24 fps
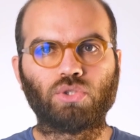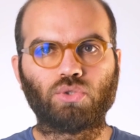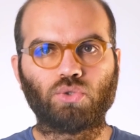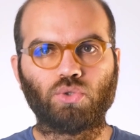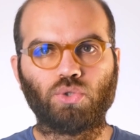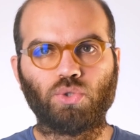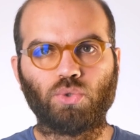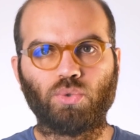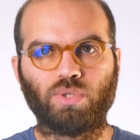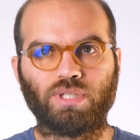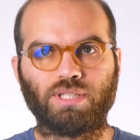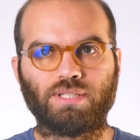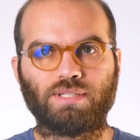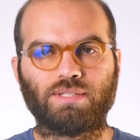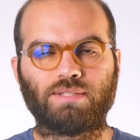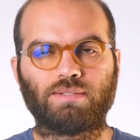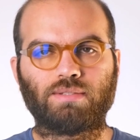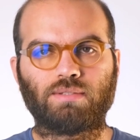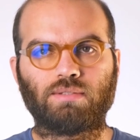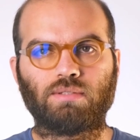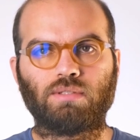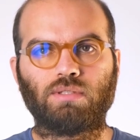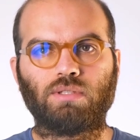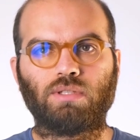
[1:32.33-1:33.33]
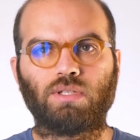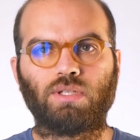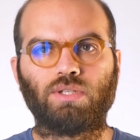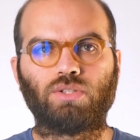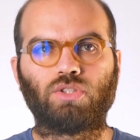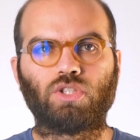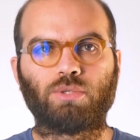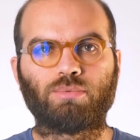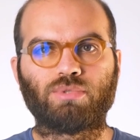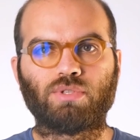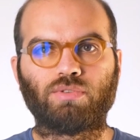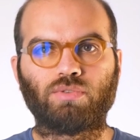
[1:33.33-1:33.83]
to you is in
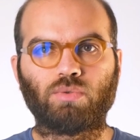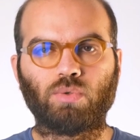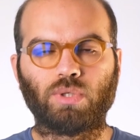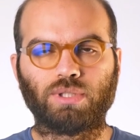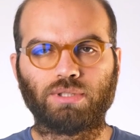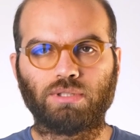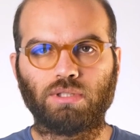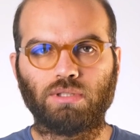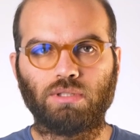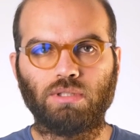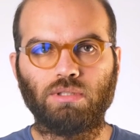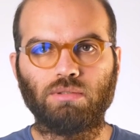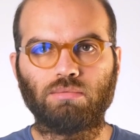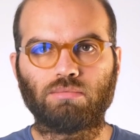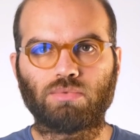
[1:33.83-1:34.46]
terms of quantity.